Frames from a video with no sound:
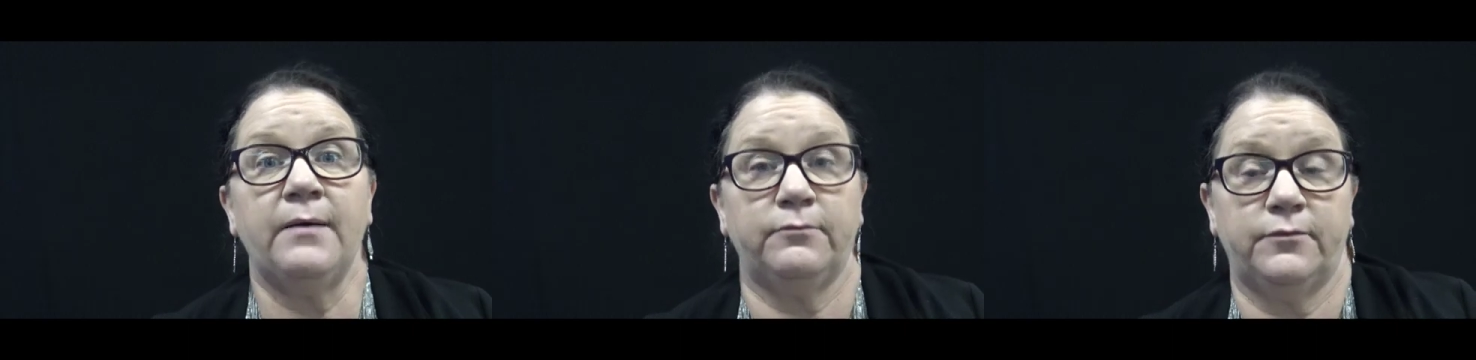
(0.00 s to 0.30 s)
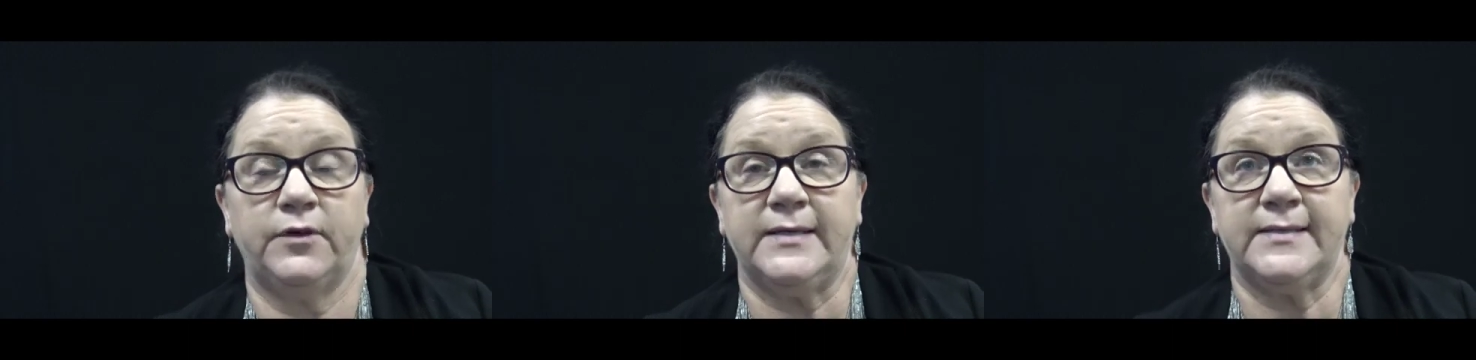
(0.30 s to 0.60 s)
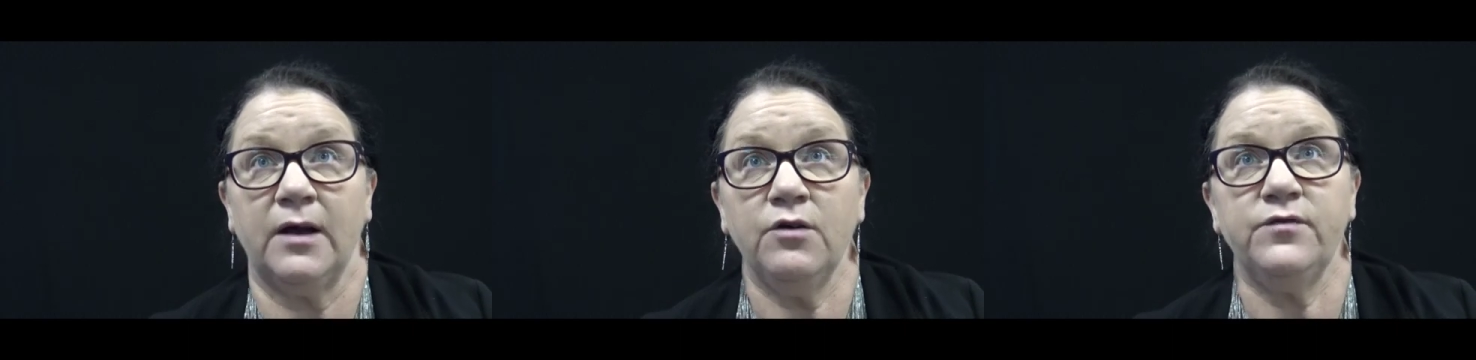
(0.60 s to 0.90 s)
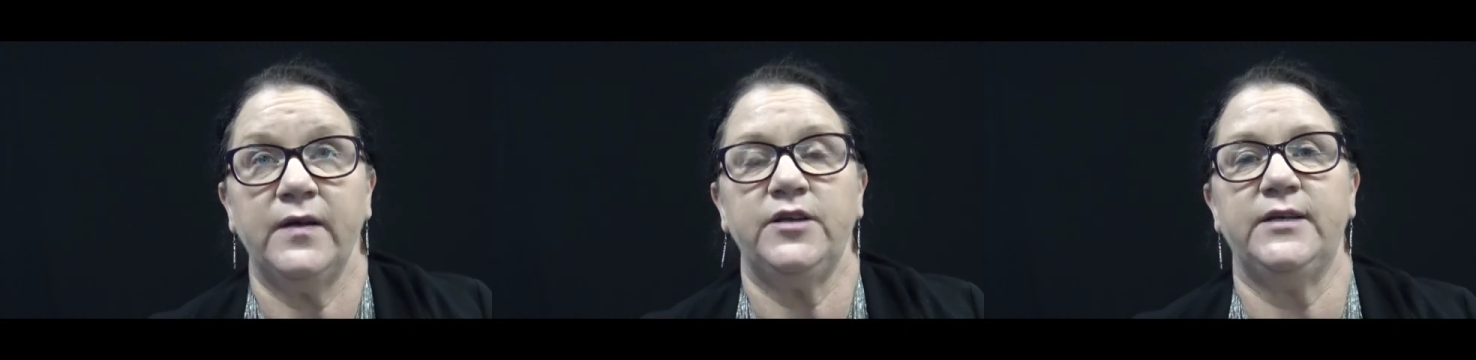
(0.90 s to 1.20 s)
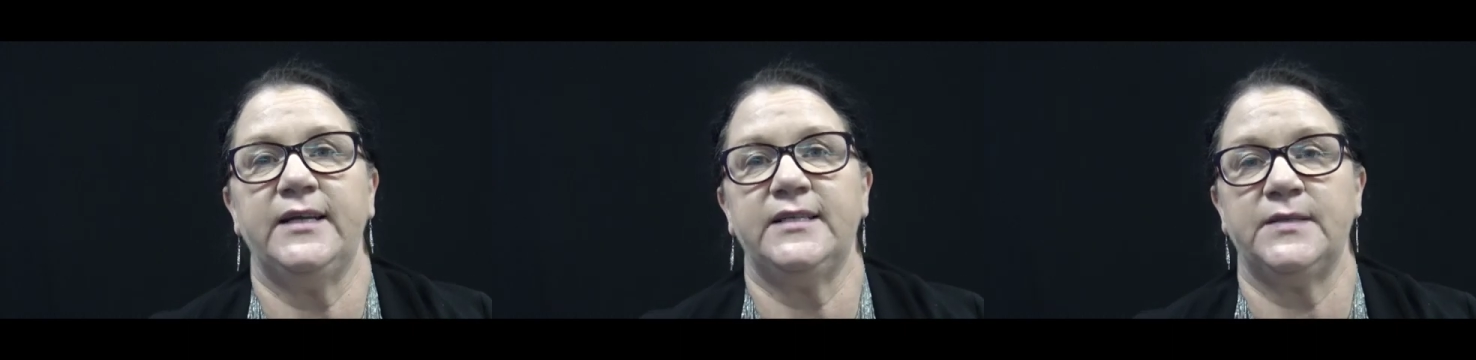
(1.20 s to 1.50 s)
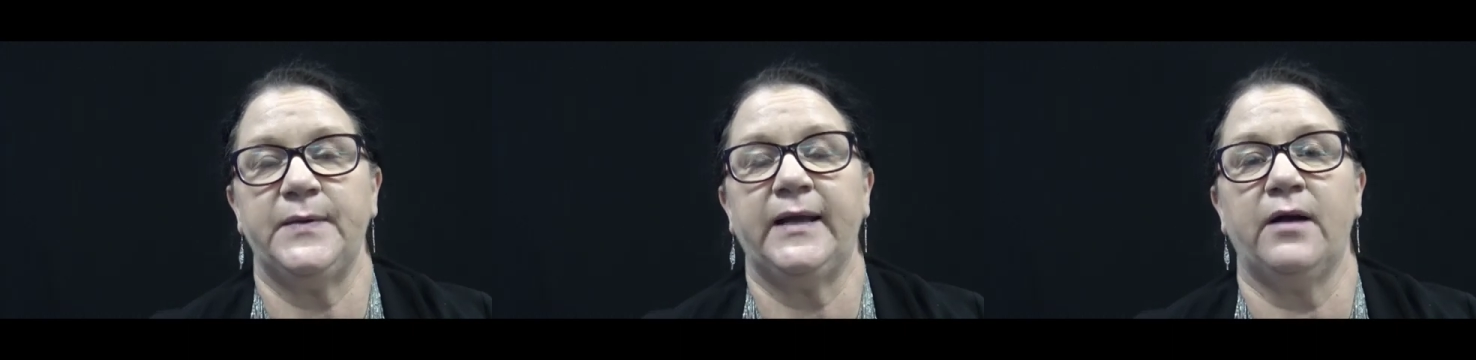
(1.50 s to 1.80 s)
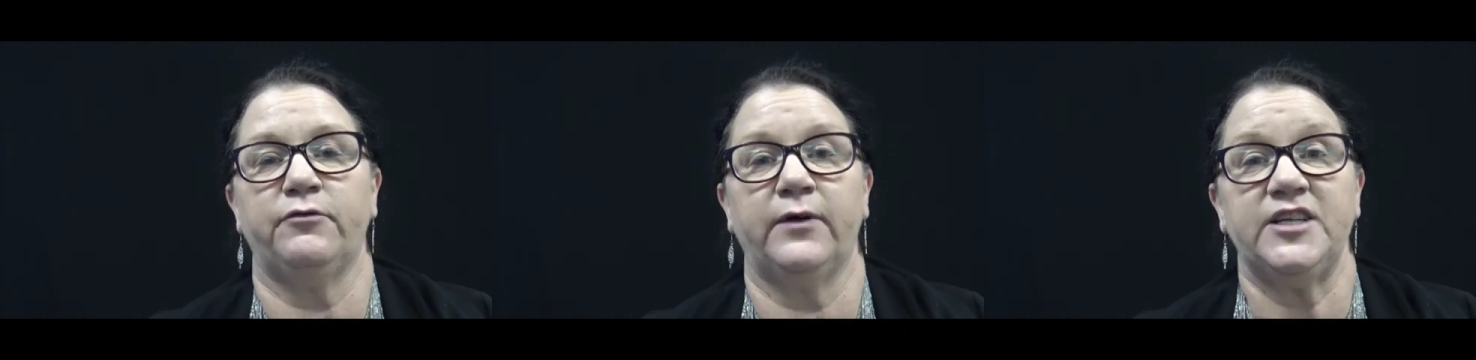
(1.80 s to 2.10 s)
up for yourself and you need to speak
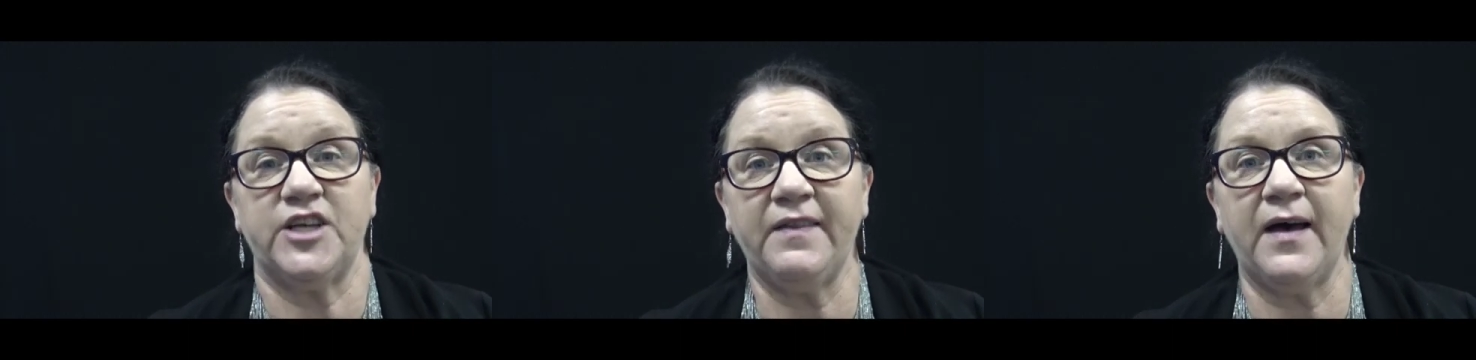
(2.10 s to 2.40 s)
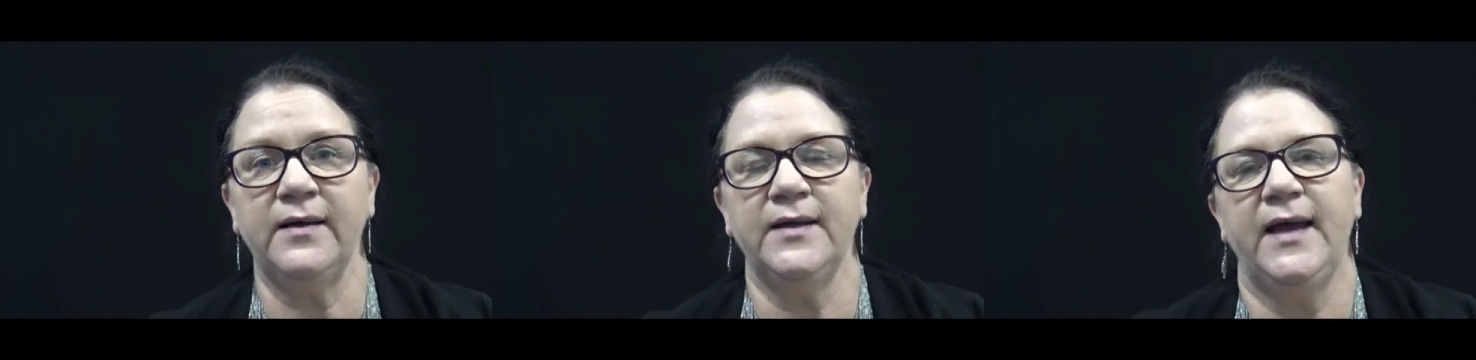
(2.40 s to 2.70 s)
up for each other